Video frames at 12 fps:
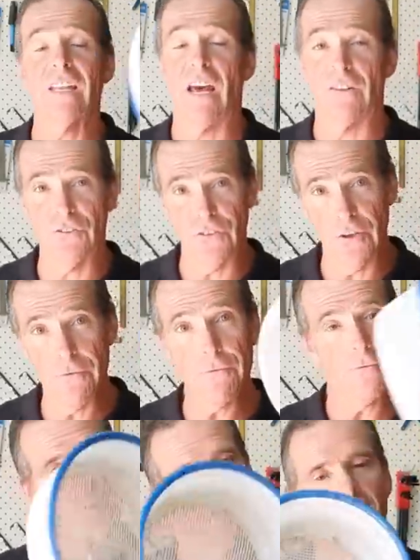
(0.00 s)
Get a
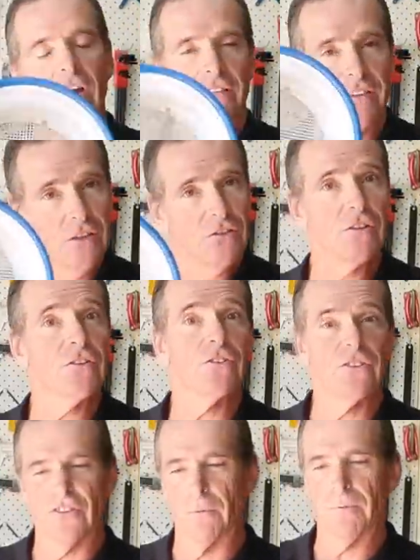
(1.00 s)
sieve like this.
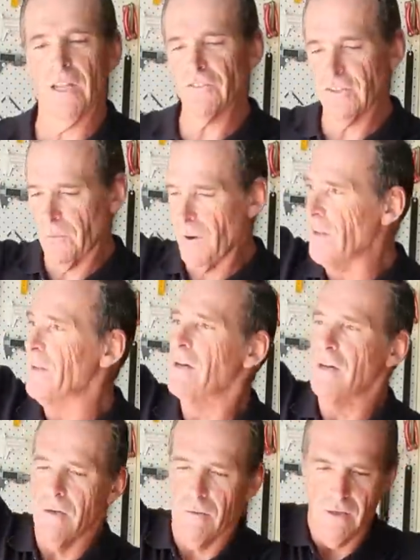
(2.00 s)
This is just a plastic
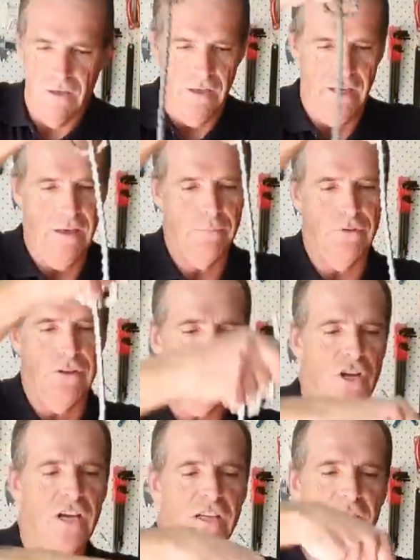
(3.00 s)
one and put
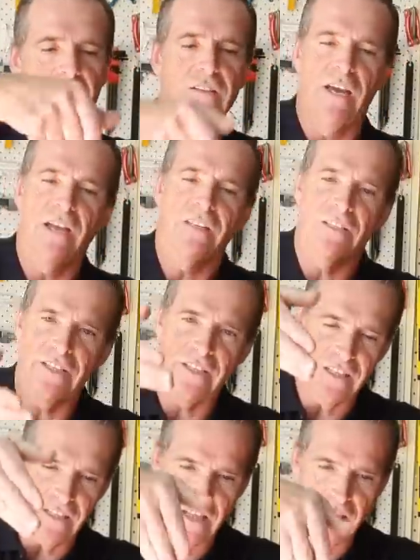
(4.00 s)
your chain and your
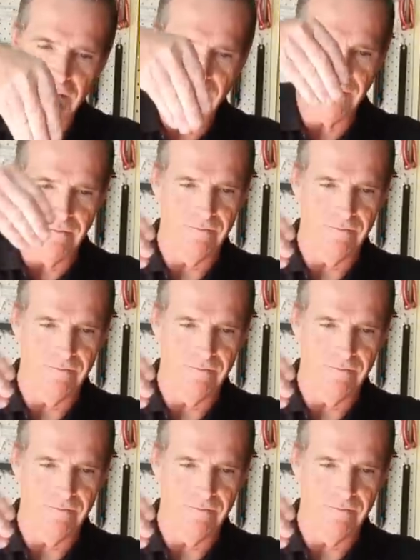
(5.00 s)
link in there.